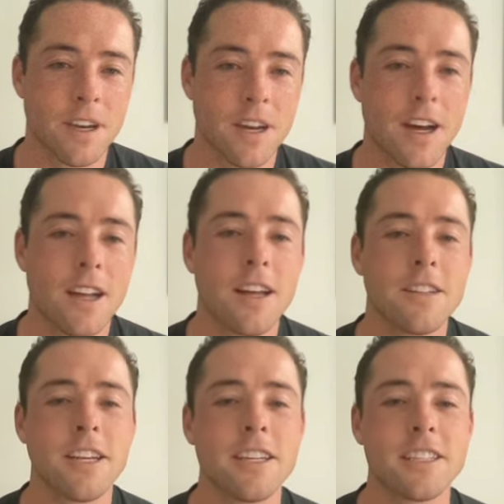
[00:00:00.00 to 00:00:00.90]

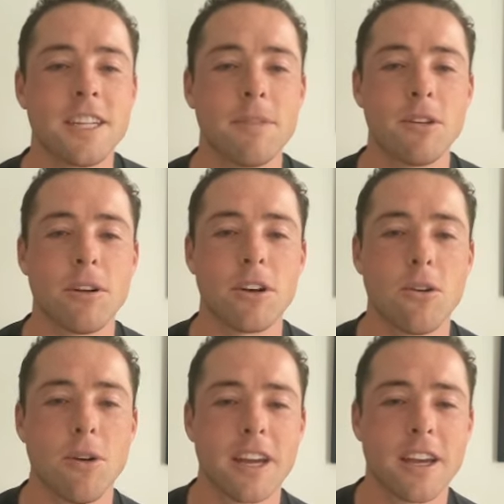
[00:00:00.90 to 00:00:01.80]
I'll tell you something real
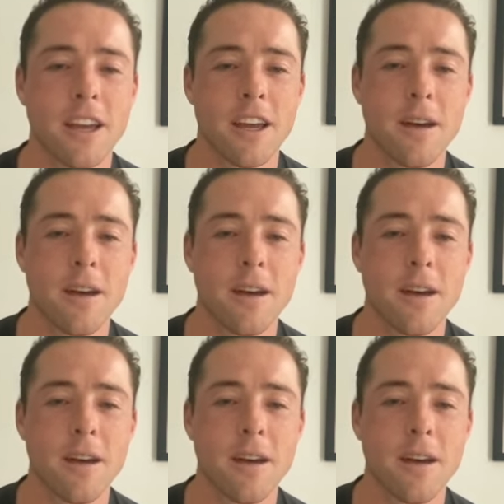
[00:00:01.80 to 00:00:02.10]
quick.